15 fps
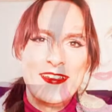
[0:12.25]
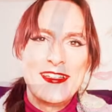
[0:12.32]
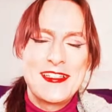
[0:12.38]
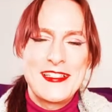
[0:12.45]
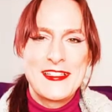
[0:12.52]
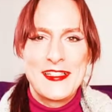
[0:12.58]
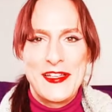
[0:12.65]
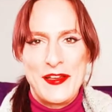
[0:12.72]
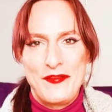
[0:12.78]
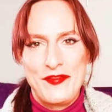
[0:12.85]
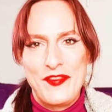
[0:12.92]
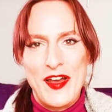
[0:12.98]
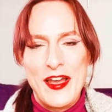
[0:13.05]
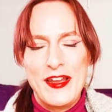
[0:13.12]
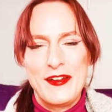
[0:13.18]
This is Nia
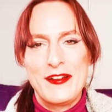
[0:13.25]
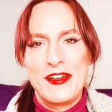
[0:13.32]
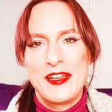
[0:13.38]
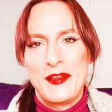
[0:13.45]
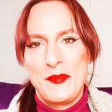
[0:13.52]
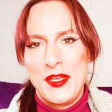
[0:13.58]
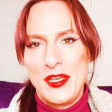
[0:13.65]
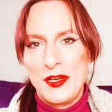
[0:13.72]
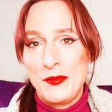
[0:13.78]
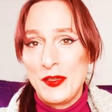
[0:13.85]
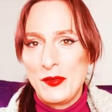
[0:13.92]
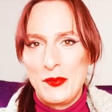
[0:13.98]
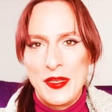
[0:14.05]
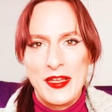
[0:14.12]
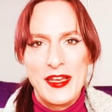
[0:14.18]
Fyler, and I'm here with
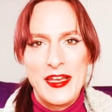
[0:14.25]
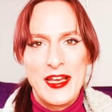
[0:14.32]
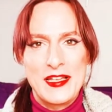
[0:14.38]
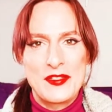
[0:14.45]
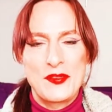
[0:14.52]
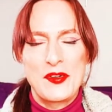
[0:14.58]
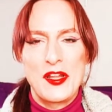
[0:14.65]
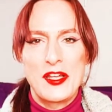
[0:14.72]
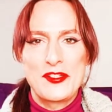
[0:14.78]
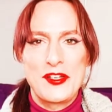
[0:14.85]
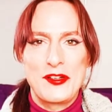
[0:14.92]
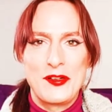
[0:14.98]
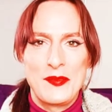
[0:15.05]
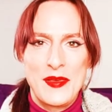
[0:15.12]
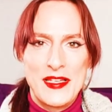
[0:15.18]
a weekly
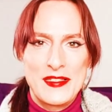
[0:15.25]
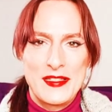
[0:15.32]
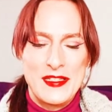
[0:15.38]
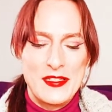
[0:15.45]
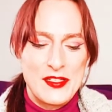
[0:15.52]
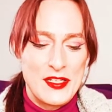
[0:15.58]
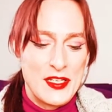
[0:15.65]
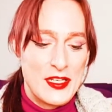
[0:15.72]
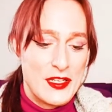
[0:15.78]
astrological message